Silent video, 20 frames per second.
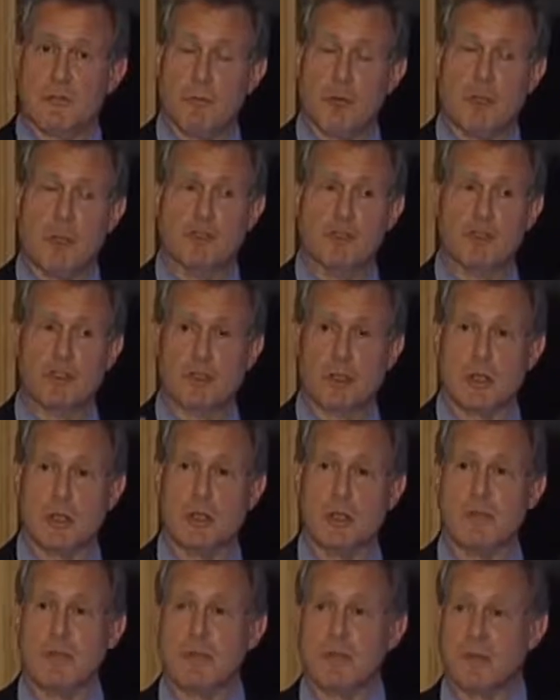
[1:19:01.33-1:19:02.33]
the more
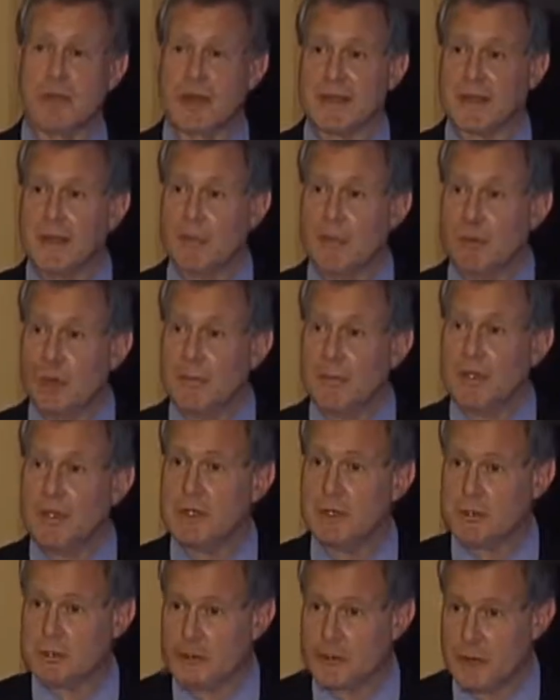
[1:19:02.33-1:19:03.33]
sugar the pregnant
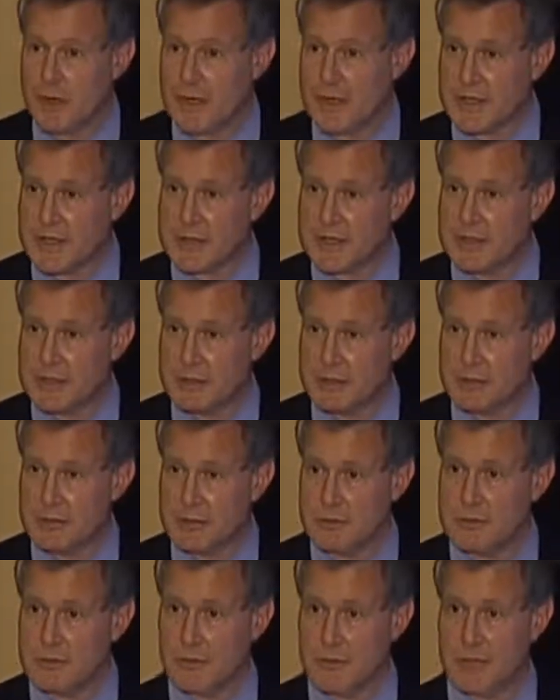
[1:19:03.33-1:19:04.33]
woman drinks
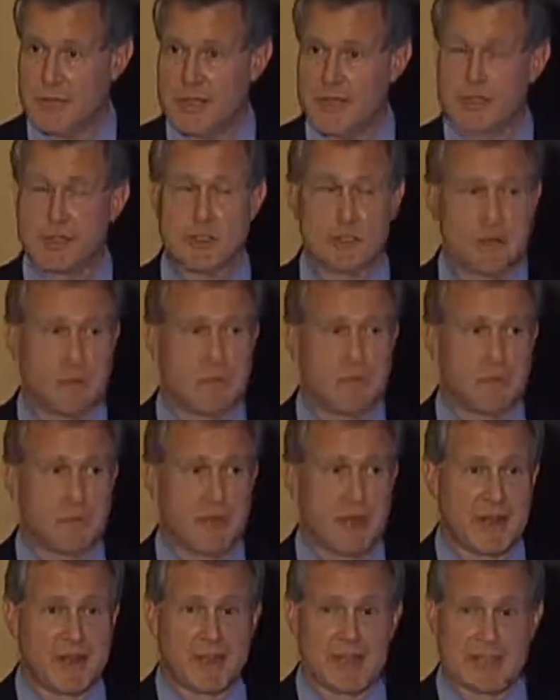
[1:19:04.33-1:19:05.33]
or eats during the
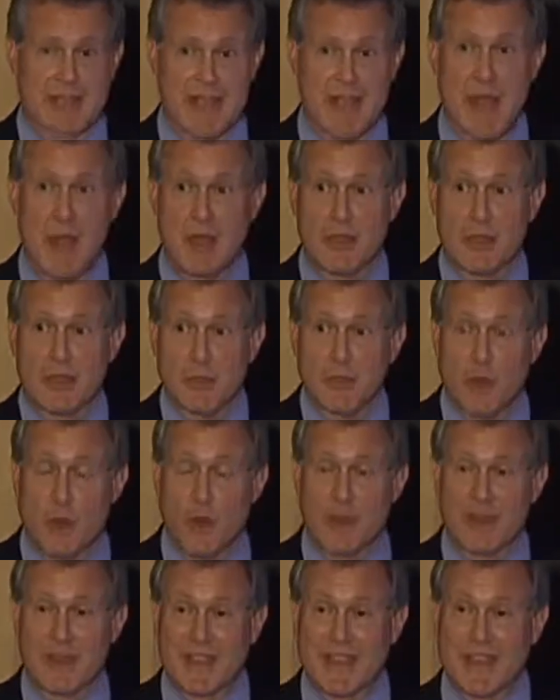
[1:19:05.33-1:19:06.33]
pregnancy, the
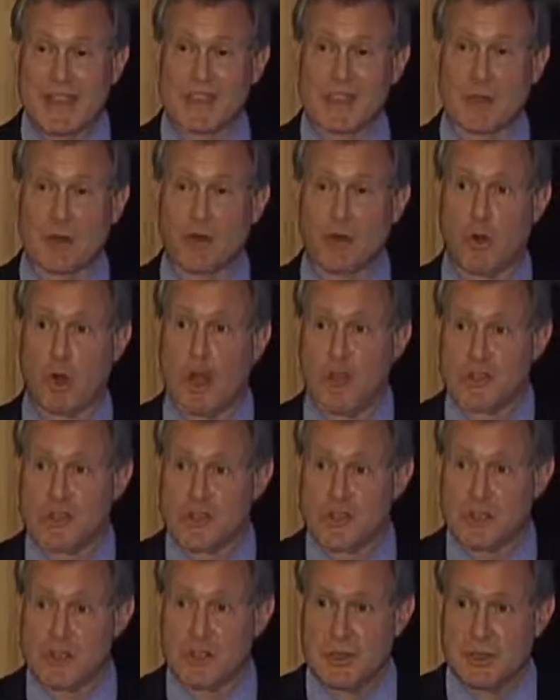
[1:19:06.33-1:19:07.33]
more that gets
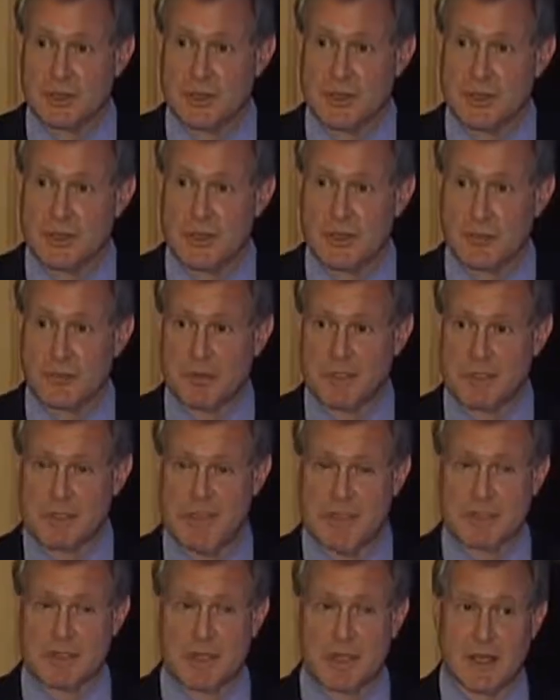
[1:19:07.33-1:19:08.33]
across the
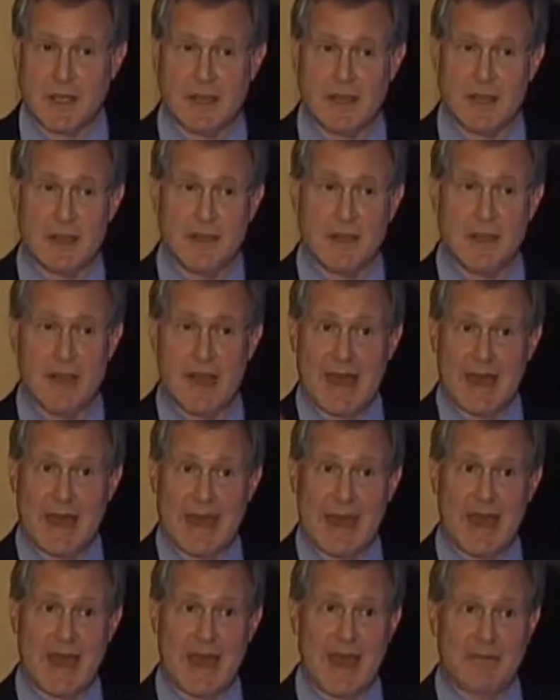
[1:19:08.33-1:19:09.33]
placenta
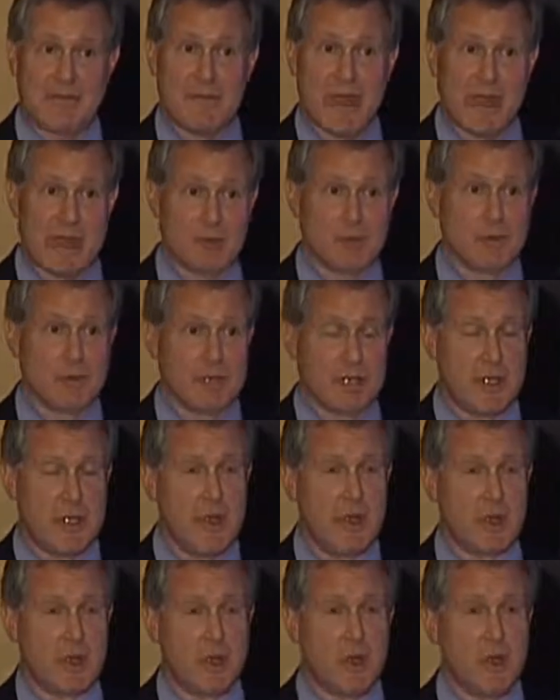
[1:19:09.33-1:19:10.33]
and actually
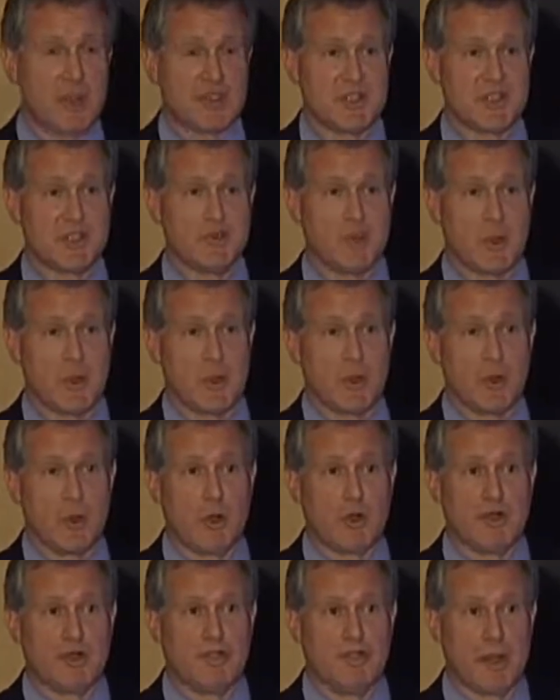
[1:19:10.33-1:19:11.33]
causes what we
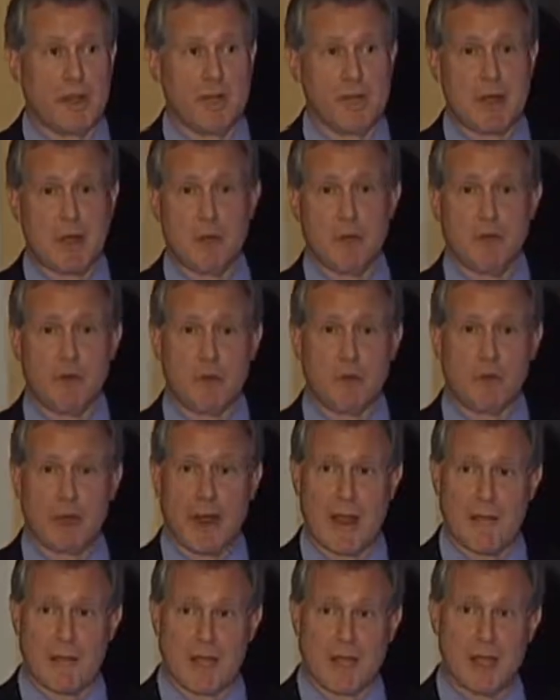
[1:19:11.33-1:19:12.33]
call developmental
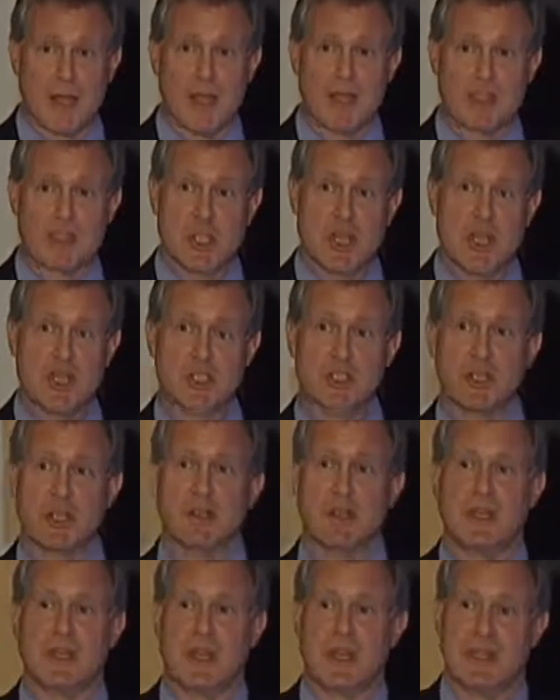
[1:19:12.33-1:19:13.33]
programming,
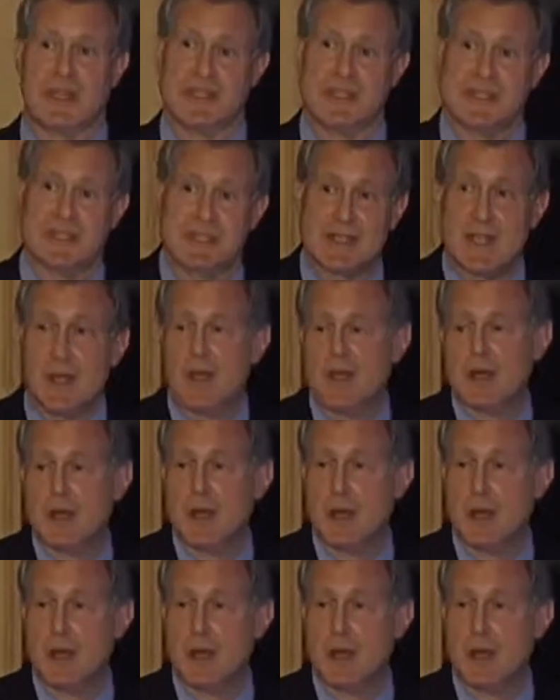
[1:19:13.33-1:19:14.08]
changing the kid's